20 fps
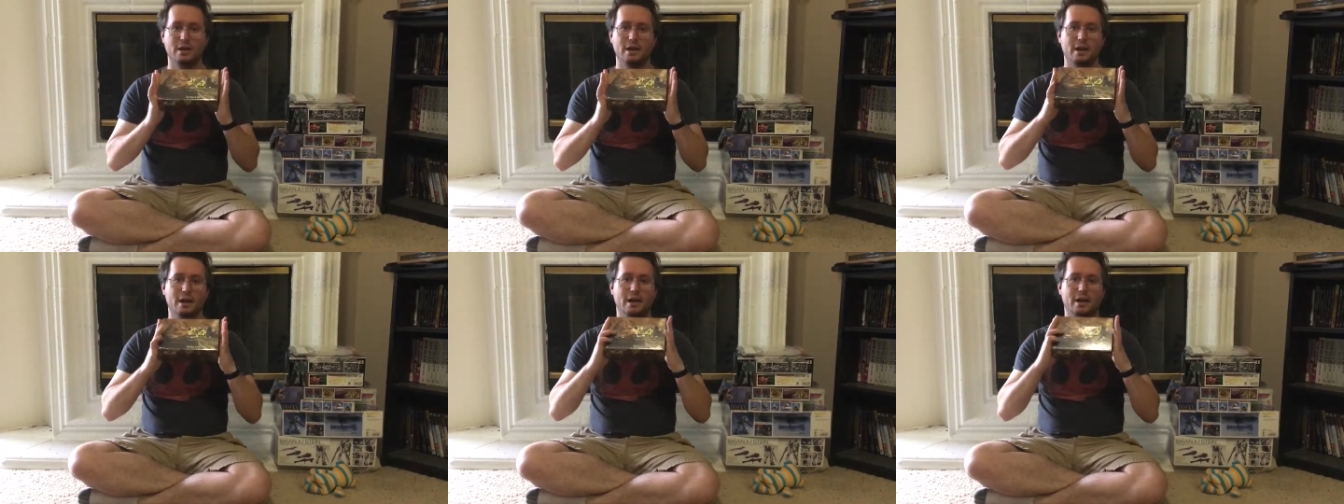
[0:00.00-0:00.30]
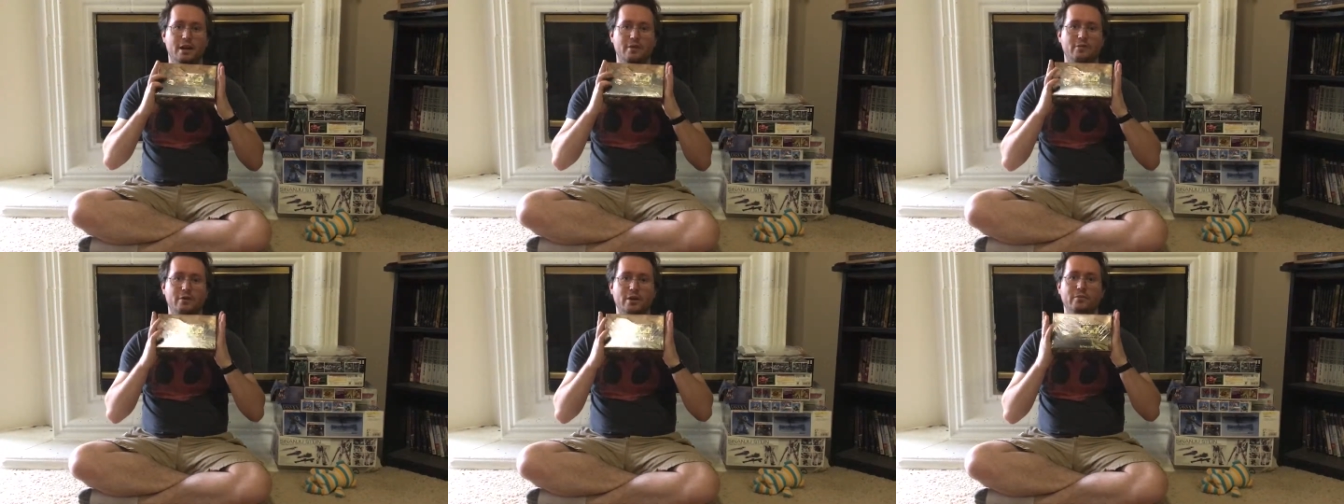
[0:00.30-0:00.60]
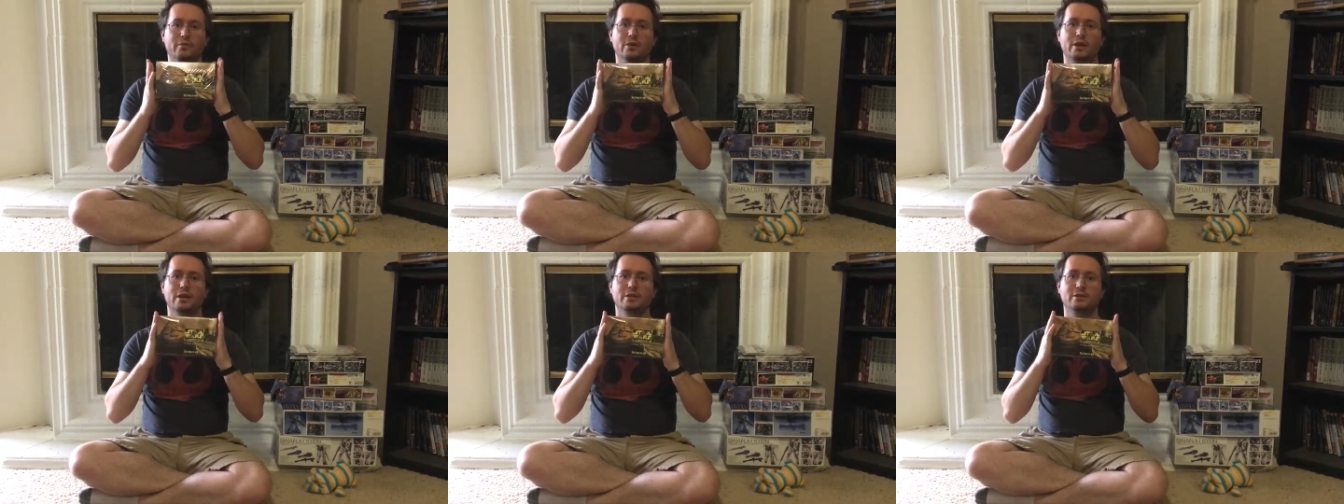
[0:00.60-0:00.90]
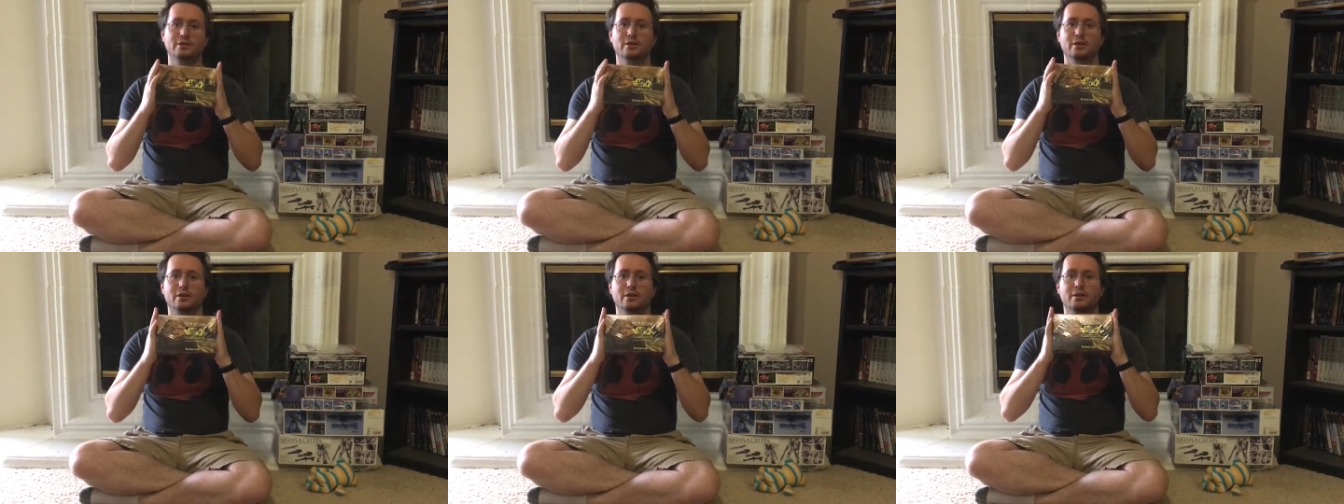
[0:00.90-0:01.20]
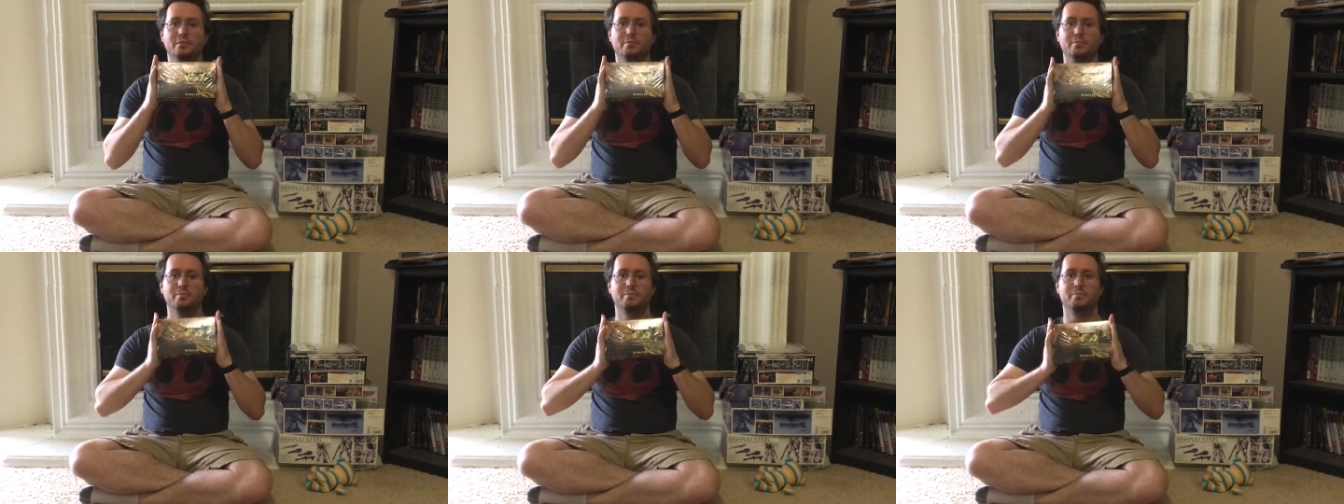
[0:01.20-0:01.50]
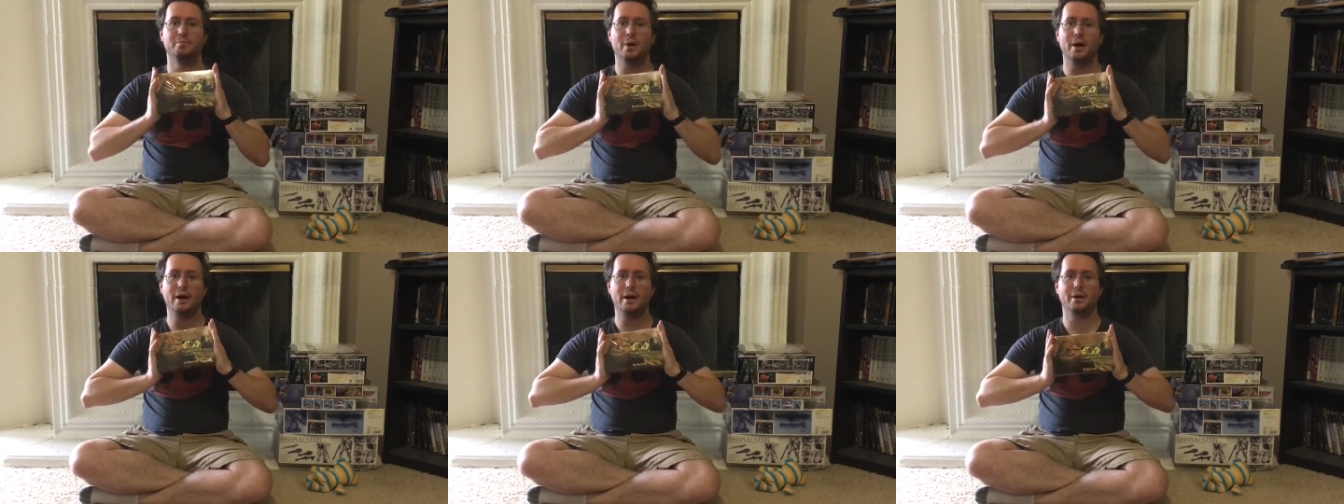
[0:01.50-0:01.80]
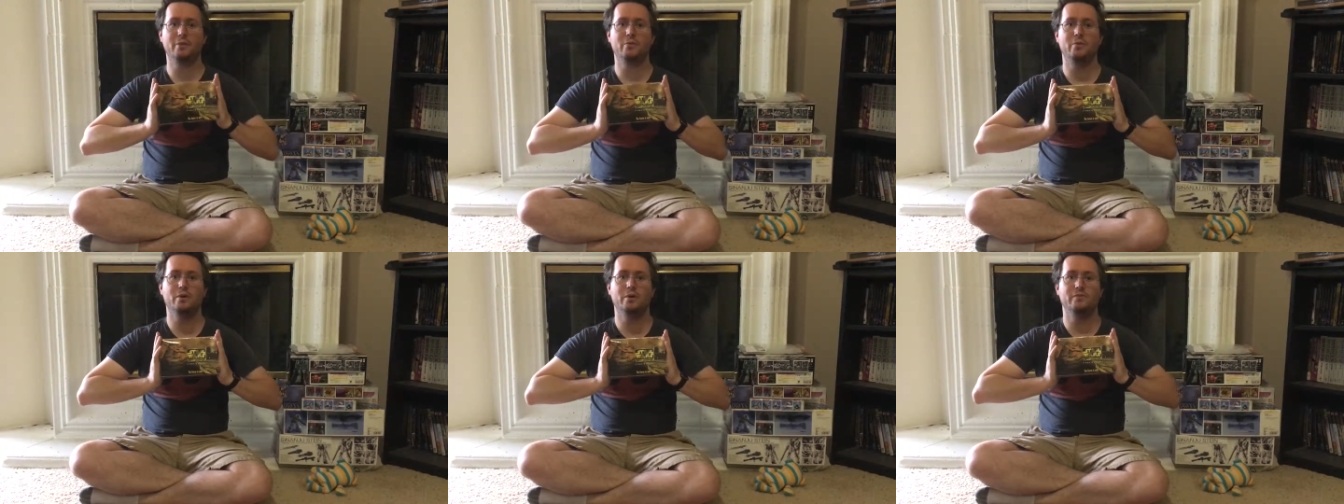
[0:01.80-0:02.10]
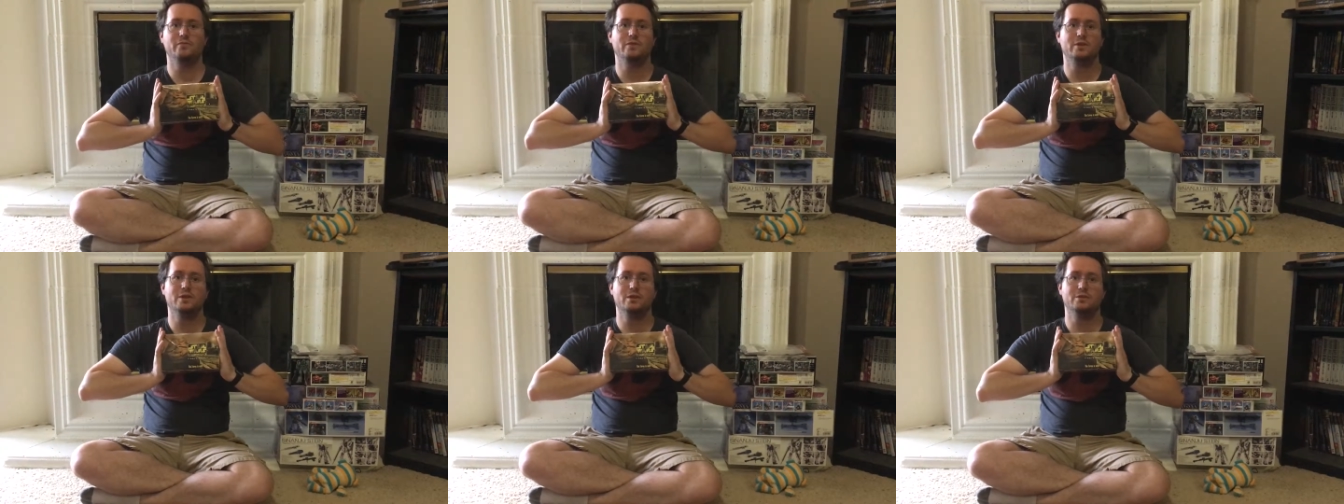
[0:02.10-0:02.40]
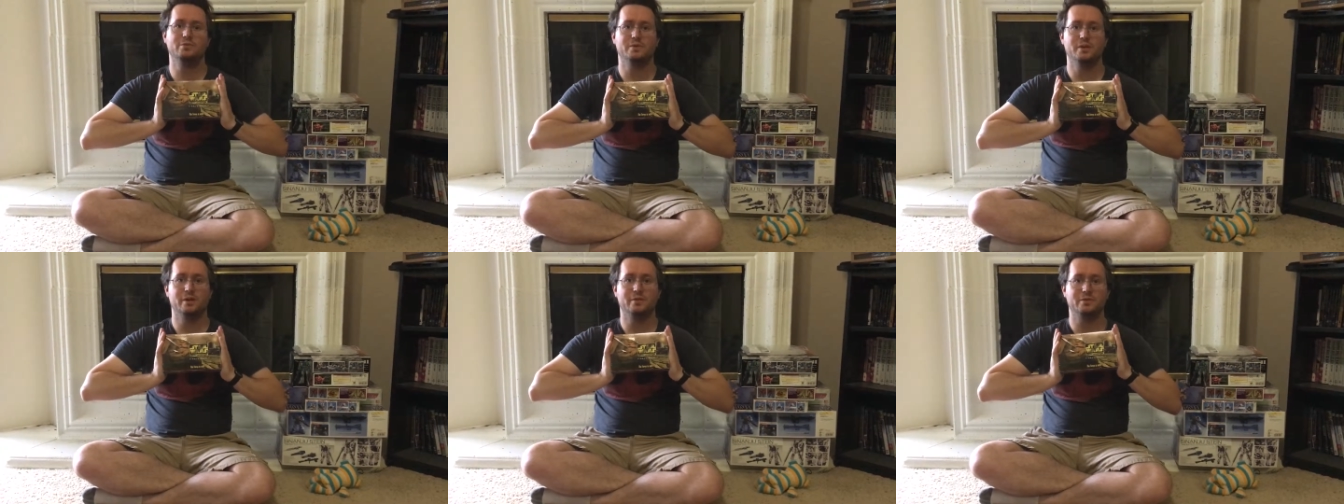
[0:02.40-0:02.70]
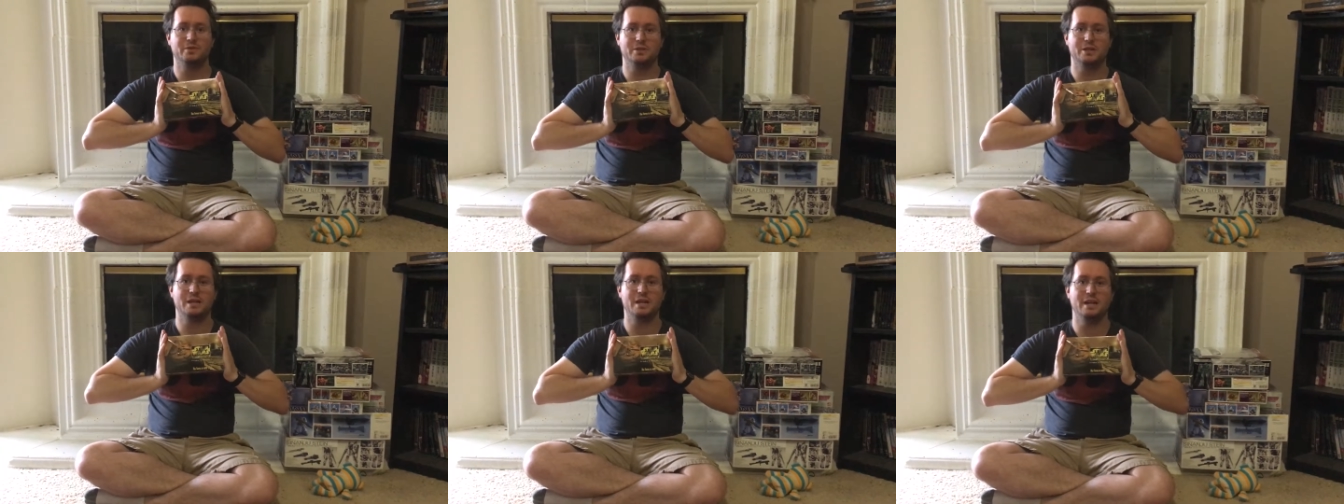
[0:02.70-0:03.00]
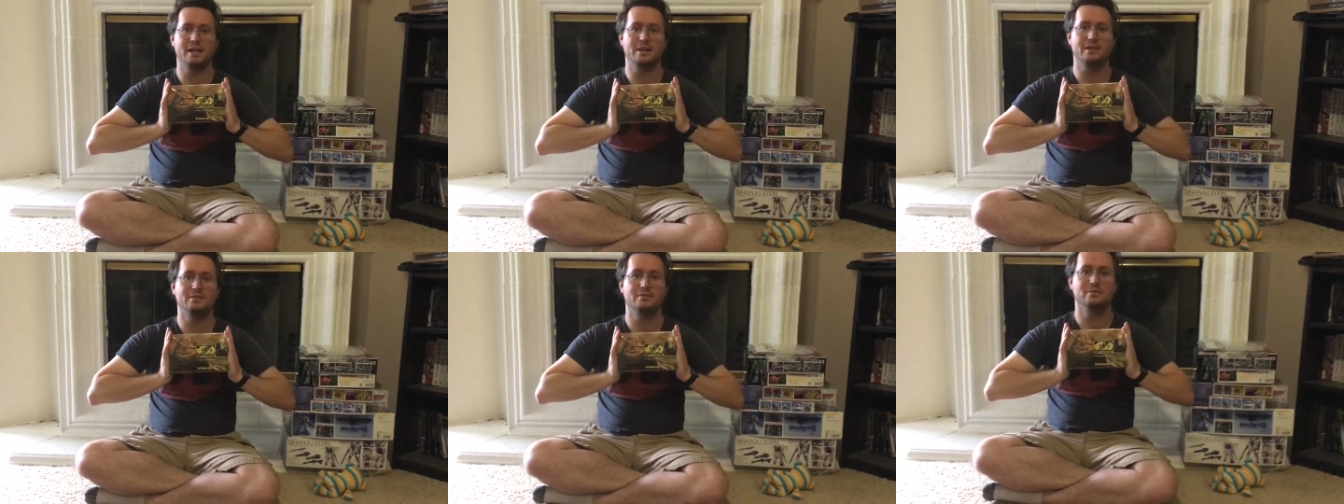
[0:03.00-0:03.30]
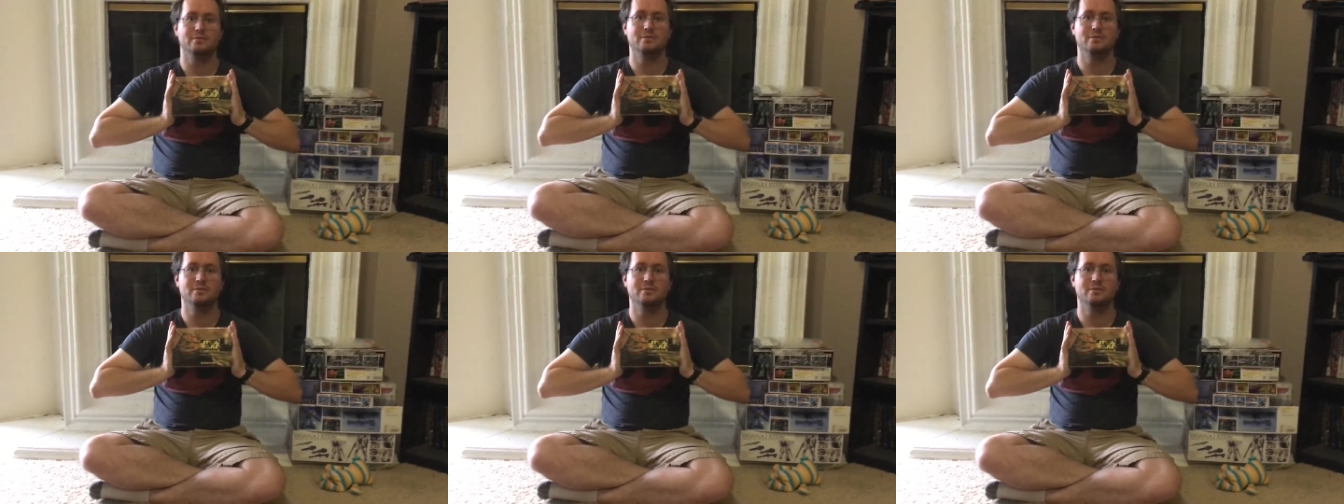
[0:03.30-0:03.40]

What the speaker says: and I never ever got to buy one of these when I was a kid.